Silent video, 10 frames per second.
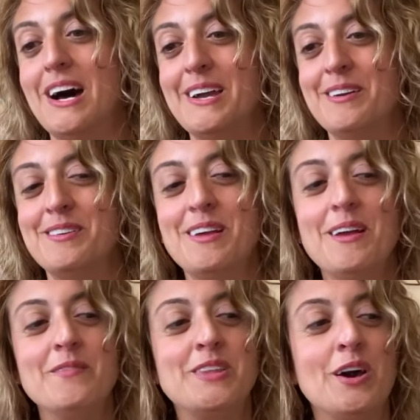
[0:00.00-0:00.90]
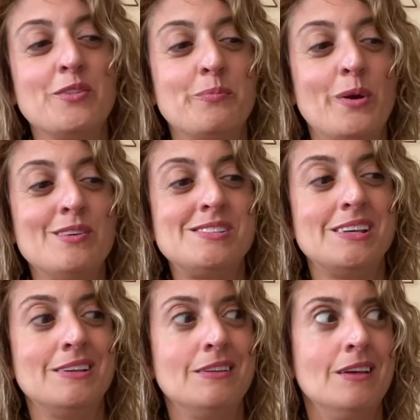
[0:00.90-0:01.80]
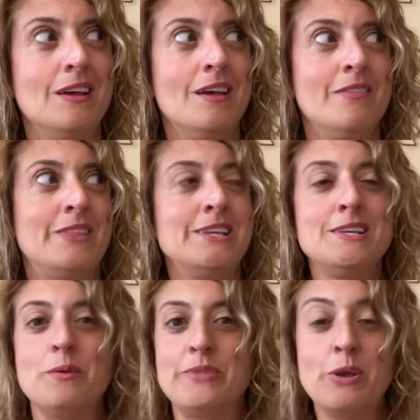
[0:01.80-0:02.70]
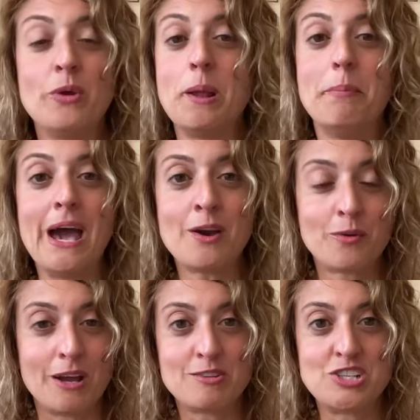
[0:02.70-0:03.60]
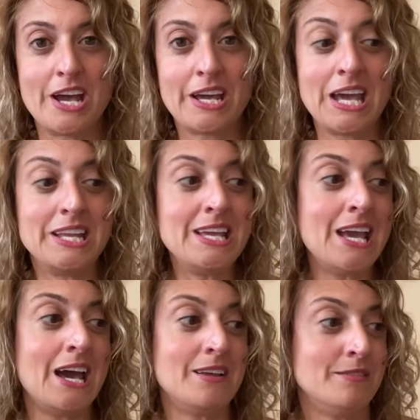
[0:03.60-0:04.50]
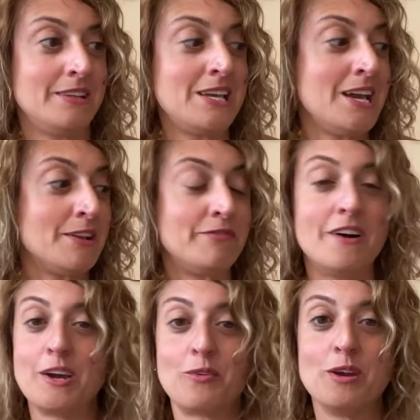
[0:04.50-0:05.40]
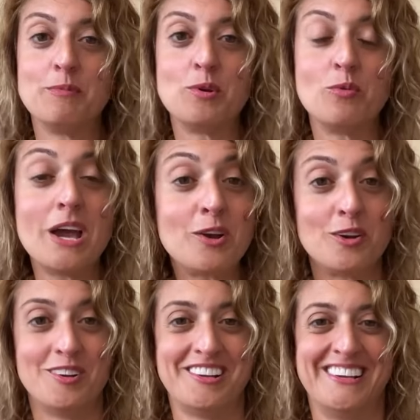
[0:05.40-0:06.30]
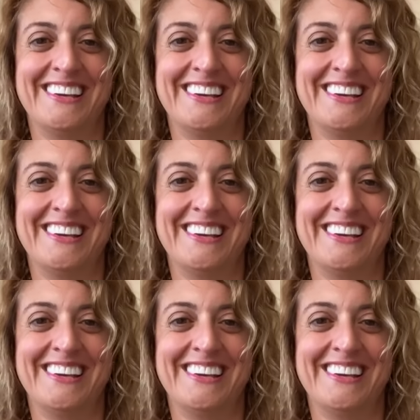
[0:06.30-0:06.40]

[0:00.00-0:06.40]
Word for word: hired the other person, they did it. They ran a background check and he had a he had a fucking criminal record.